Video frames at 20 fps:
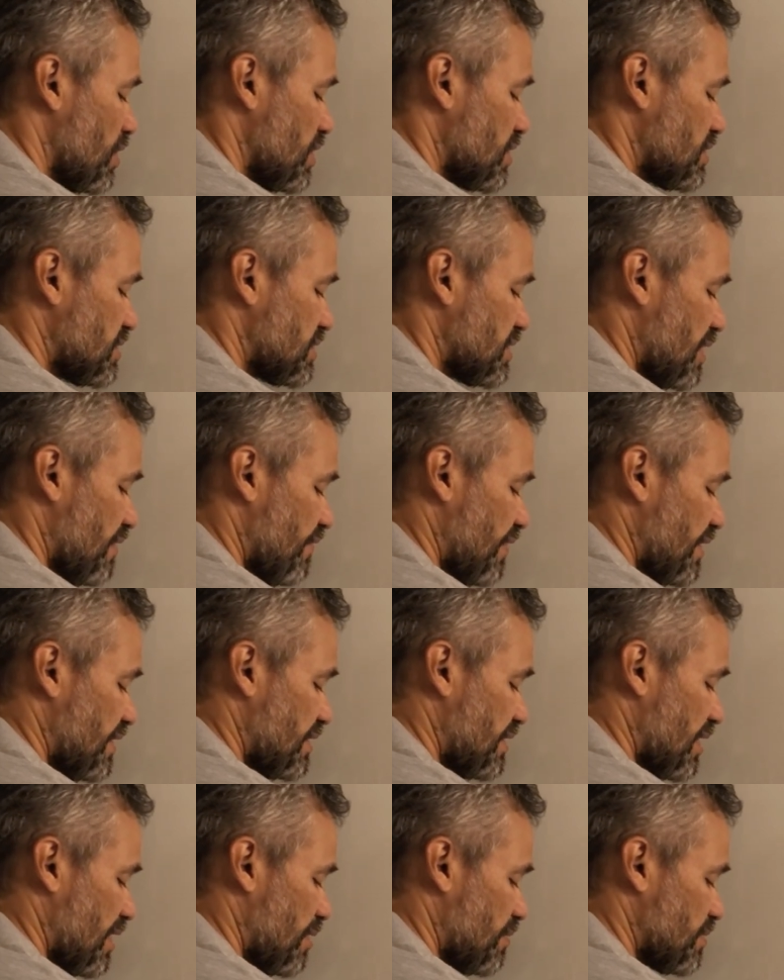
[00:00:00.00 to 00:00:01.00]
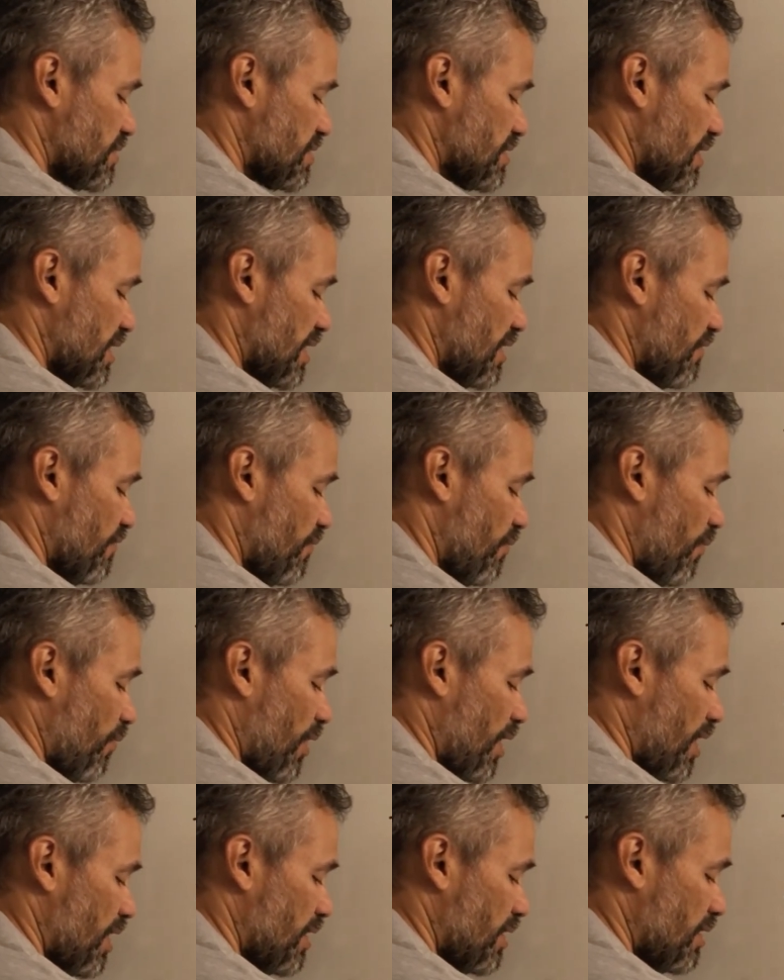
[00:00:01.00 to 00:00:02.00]
7 times
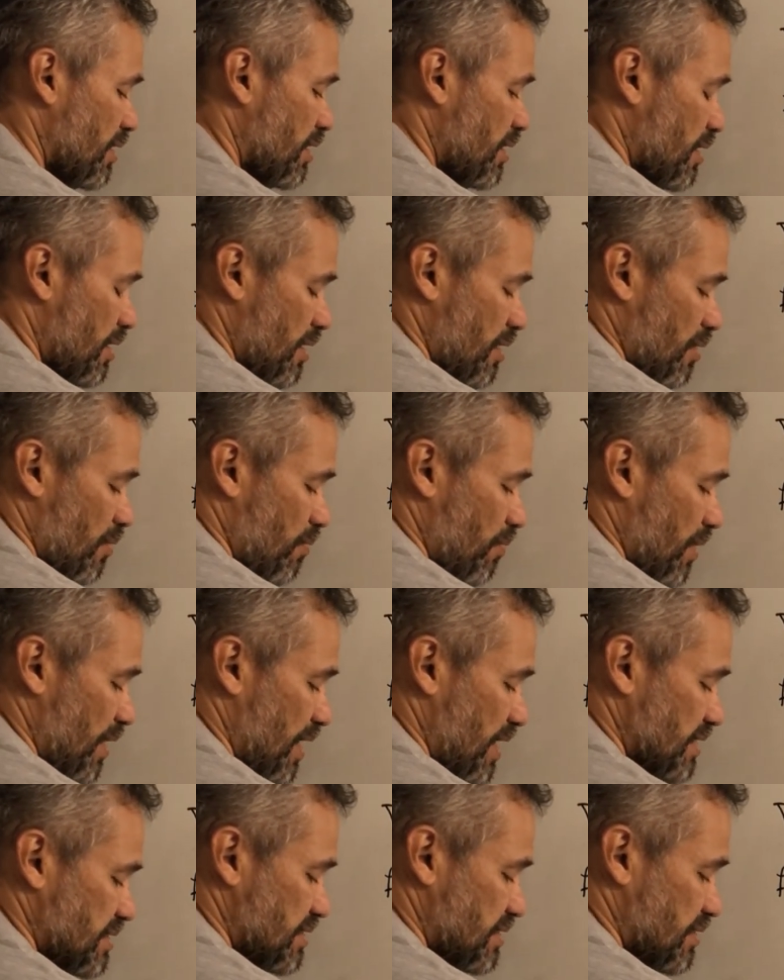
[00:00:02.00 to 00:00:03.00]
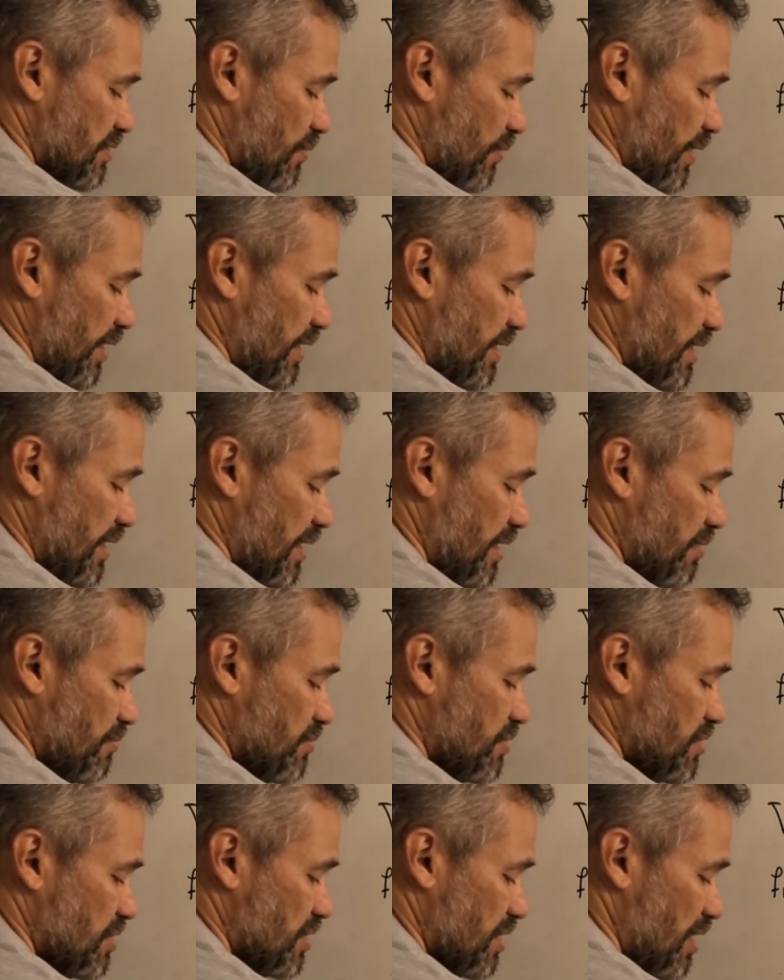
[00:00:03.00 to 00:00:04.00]
f1 plus 3
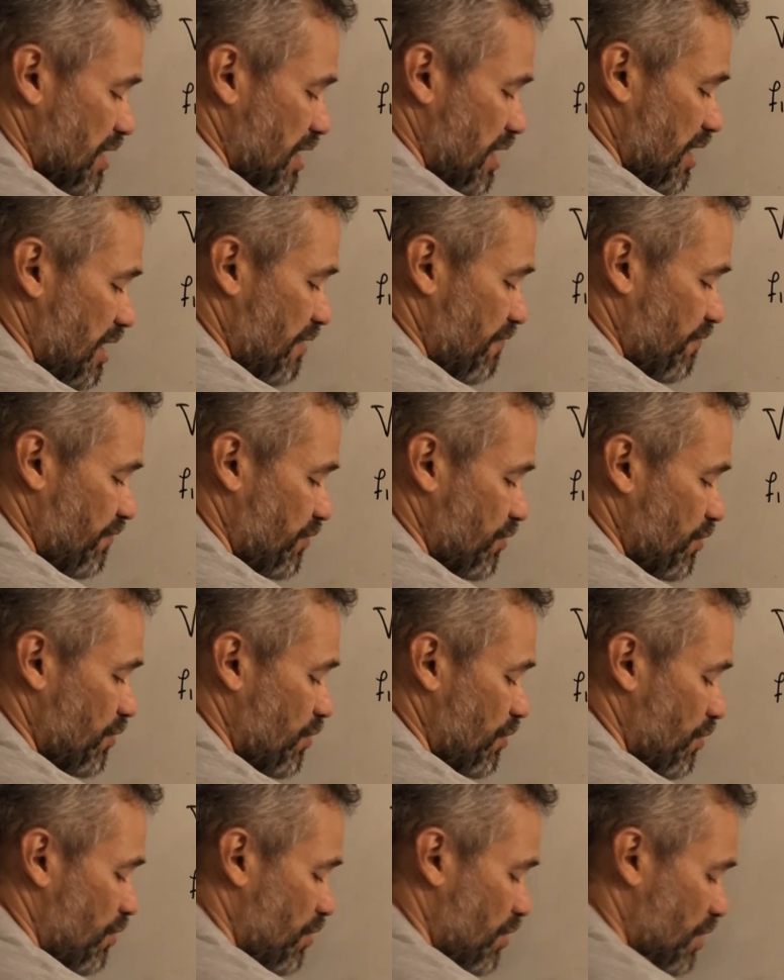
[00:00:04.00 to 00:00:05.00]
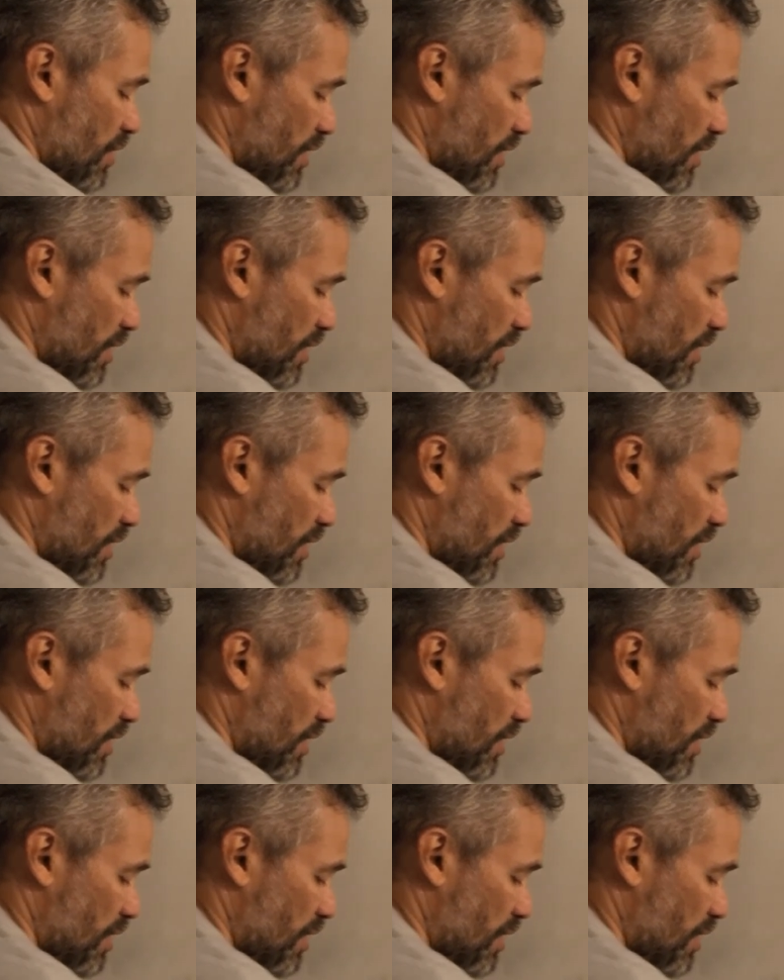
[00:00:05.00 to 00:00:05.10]
times f2?